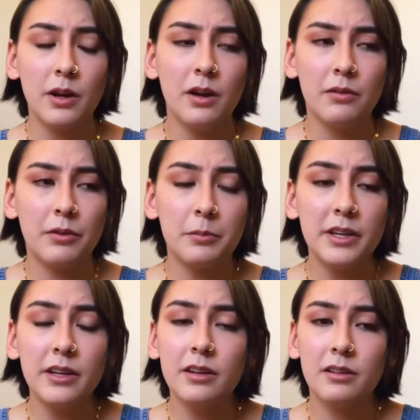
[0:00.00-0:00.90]
for
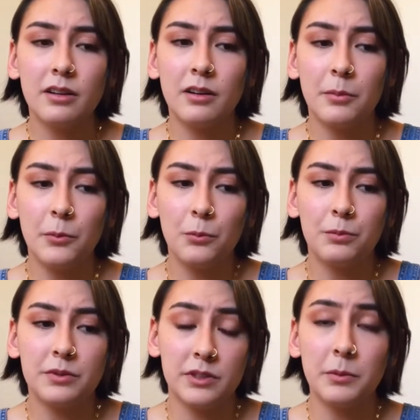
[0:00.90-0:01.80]
me,
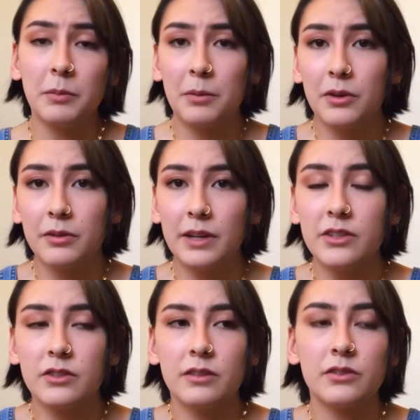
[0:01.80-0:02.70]
some of my
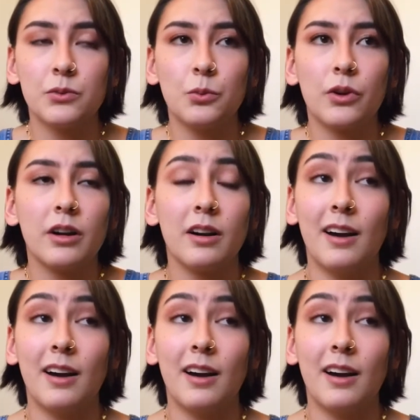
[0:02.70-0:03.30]
motivations were